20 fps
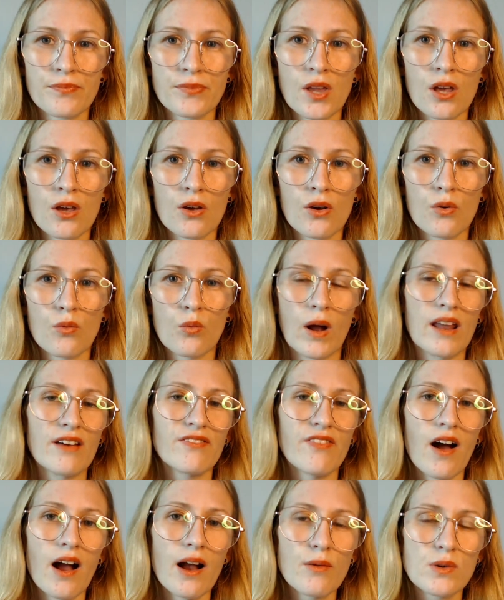Well, if
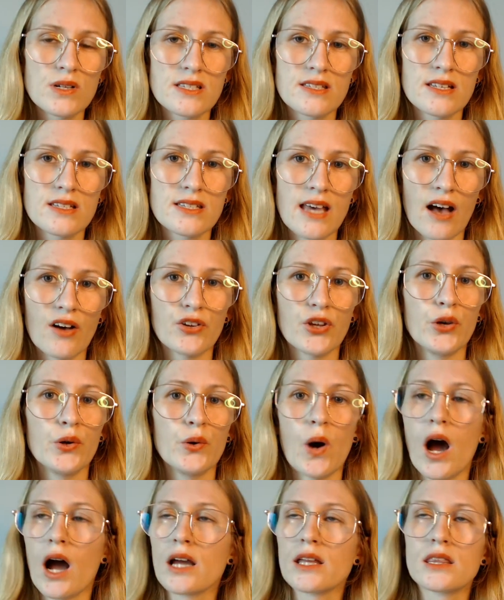I was to tell you,
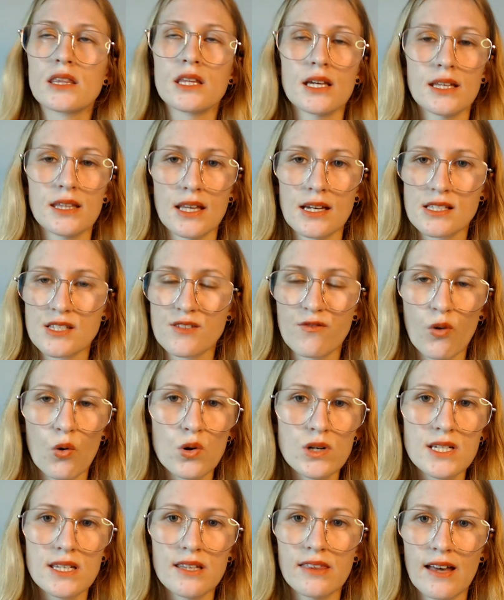I think there's
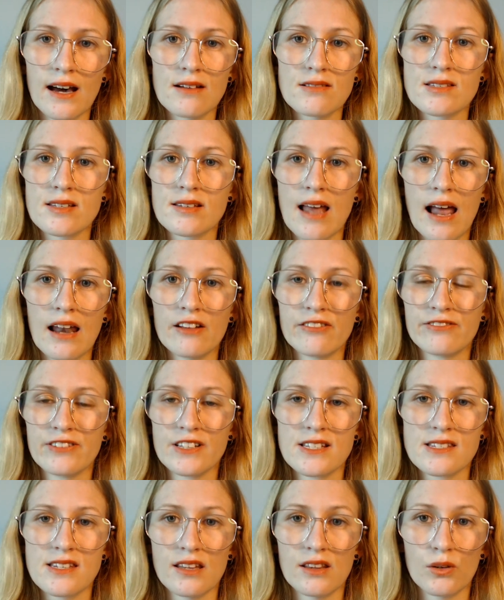40,000 elephants
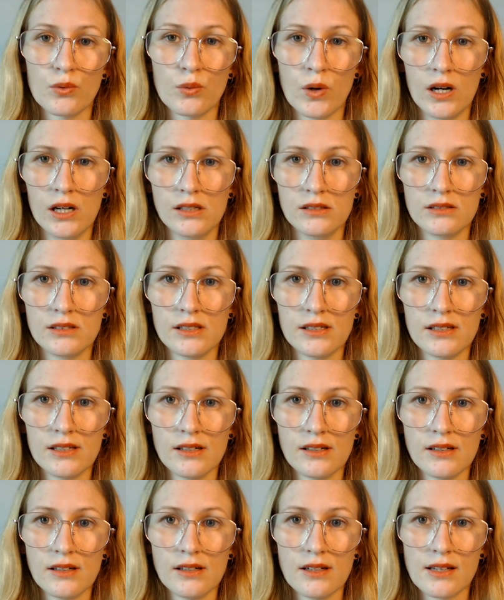in the world,
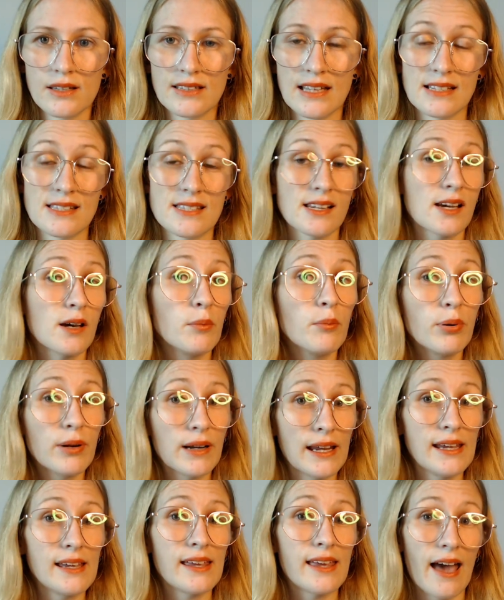that's a
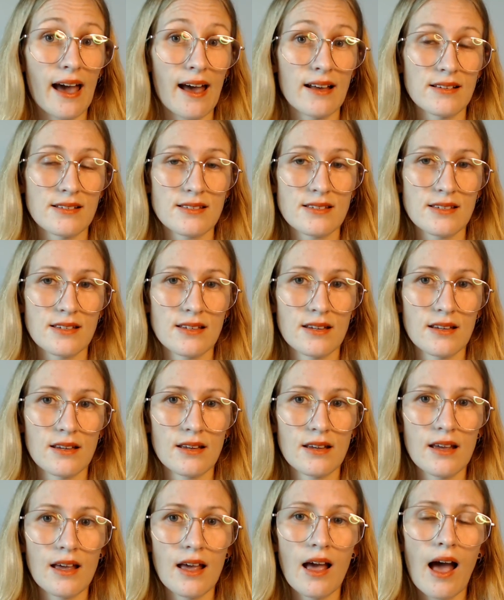complete guess.
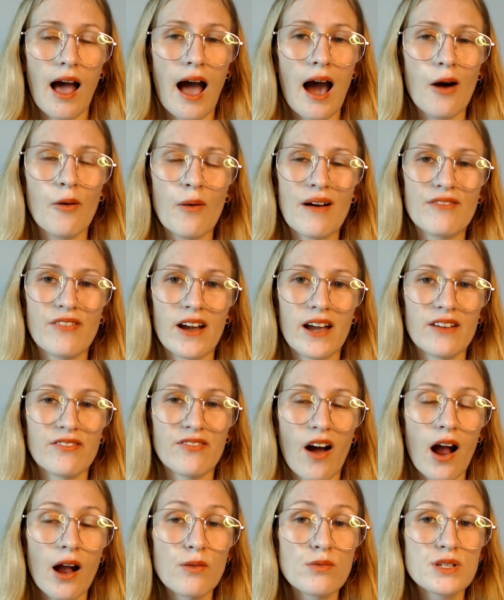However, if I
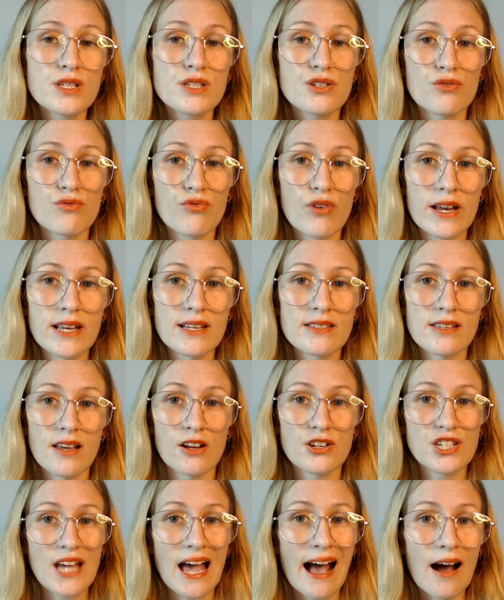was to research
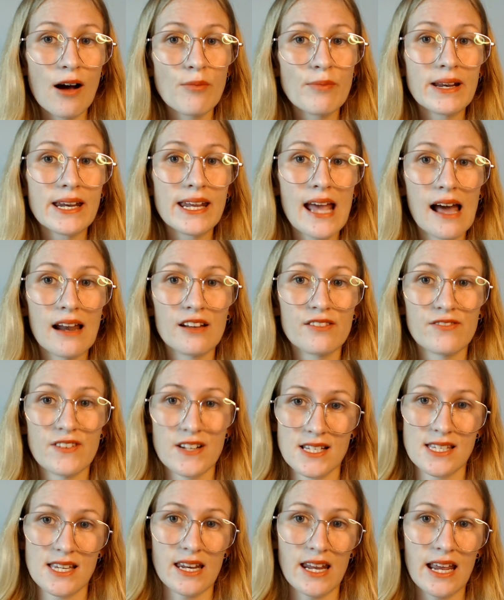how many elephants
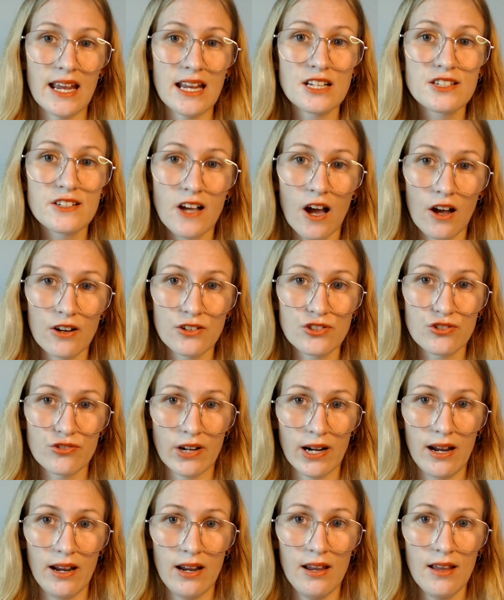in each
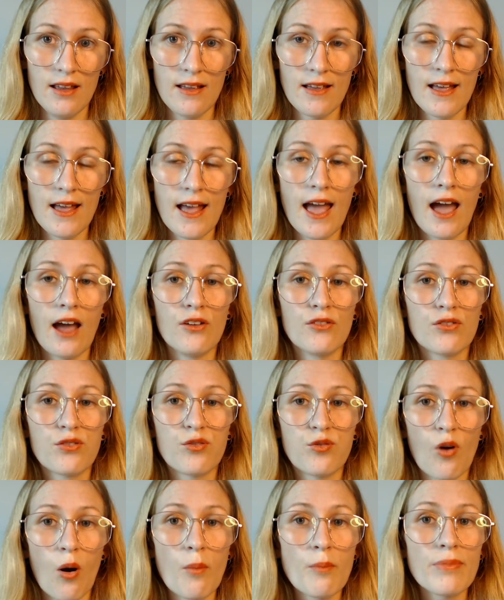country, and
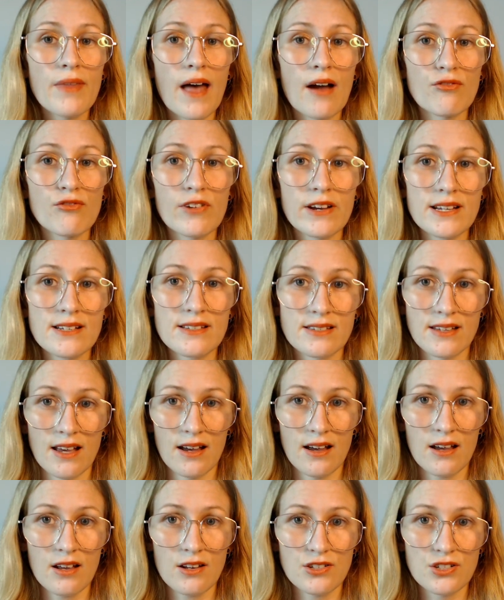from that
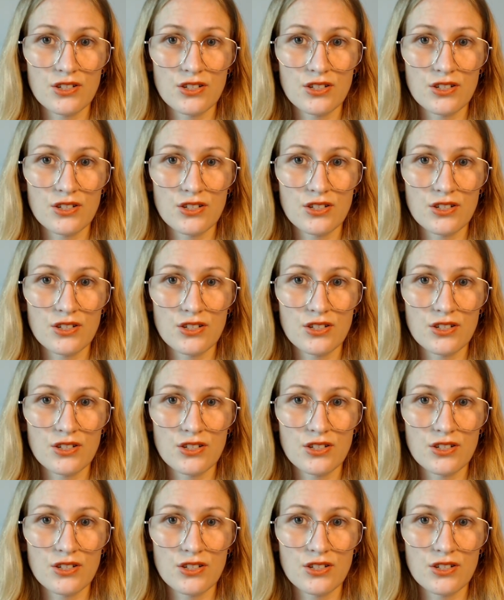research,